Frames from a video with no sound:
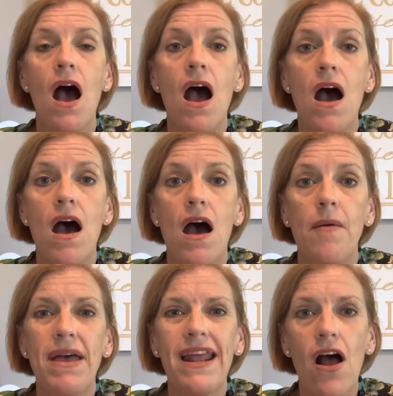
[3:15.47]

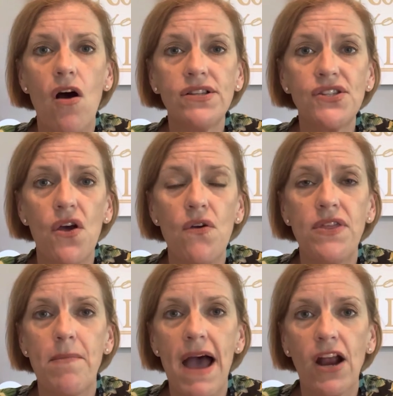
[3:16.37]
um, and also
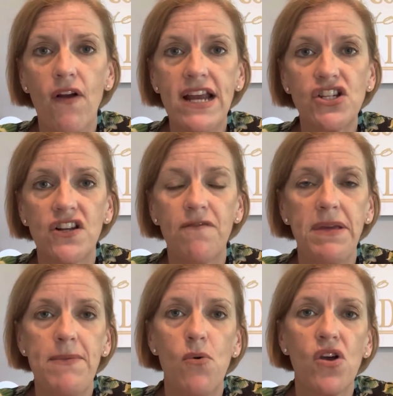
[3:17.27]
the migration of
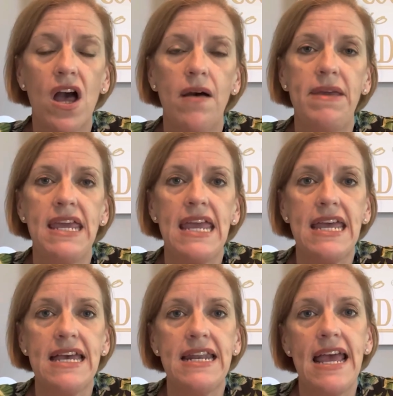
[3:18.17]
people coming
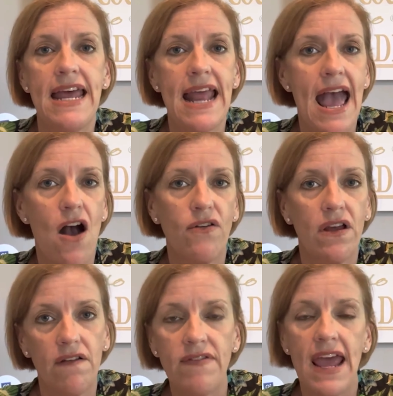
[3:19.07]
in and out
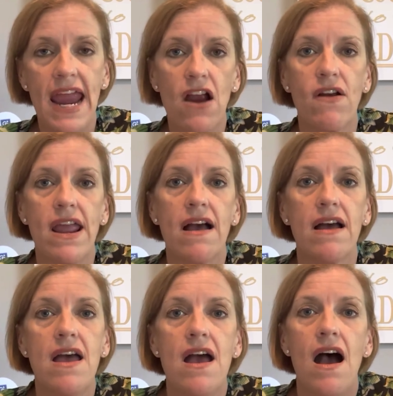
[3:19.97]
of the
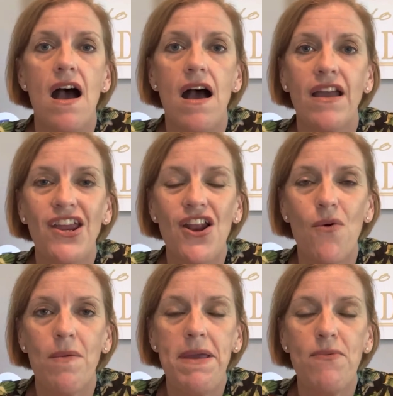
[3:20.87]
area. Uh, you
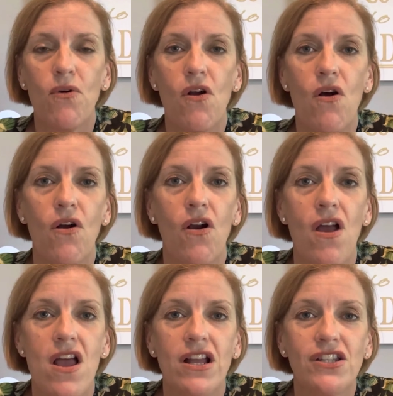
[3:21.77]
know, when people
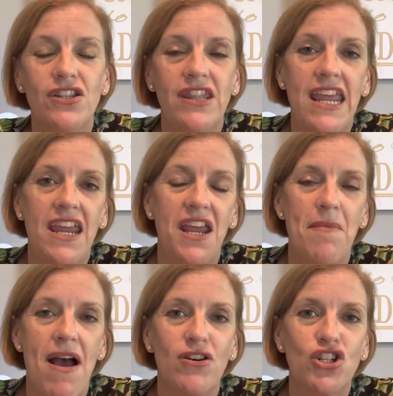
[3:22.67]
are thinking
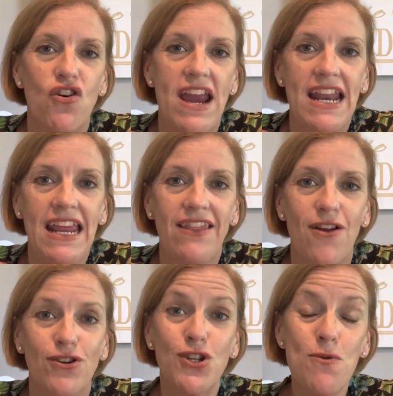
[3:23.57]
about trading
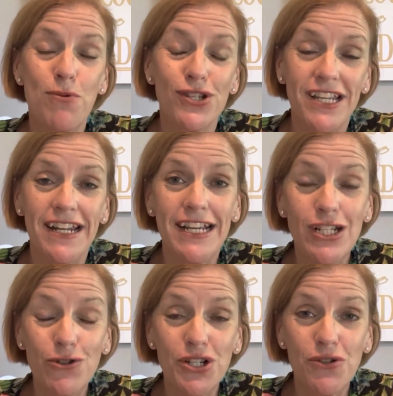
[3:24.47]
their 2%
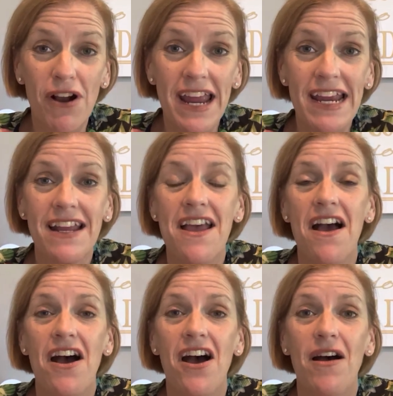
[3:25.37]
interest rate
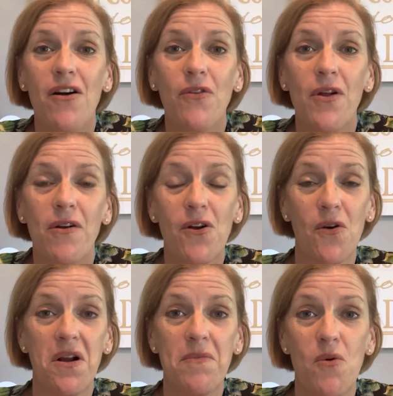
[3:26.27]
uh, on their
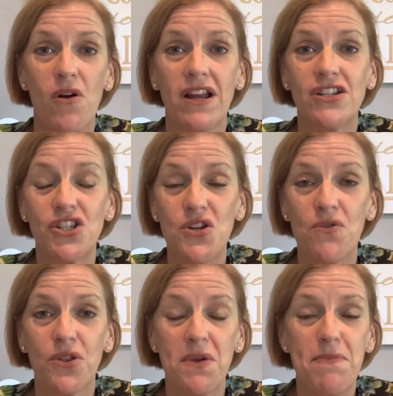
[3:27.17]
current mortgage,
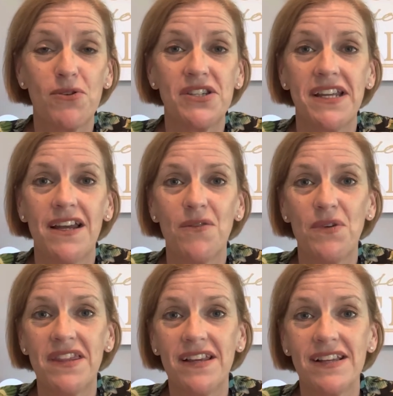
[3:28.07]
2 or 3%
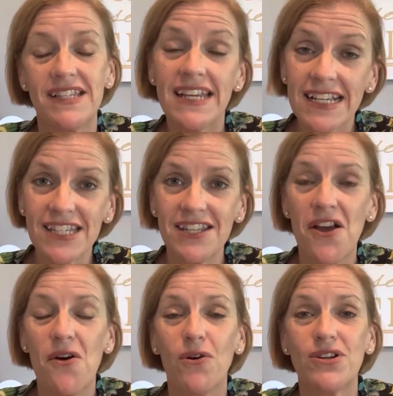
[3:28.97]
with a 6
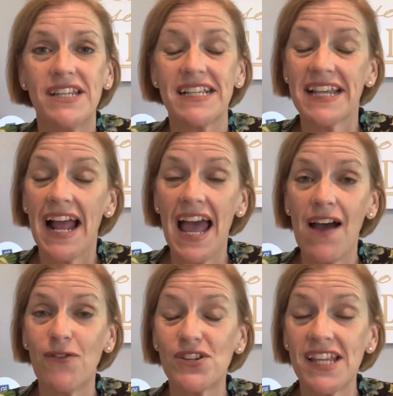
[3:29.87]
or
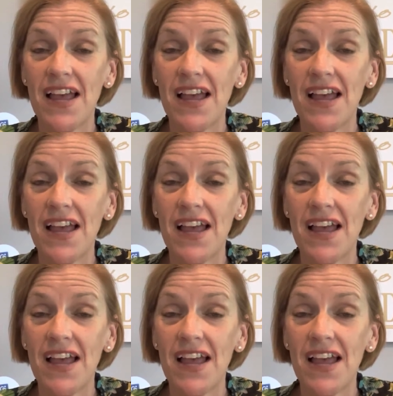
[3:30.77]
6.5 or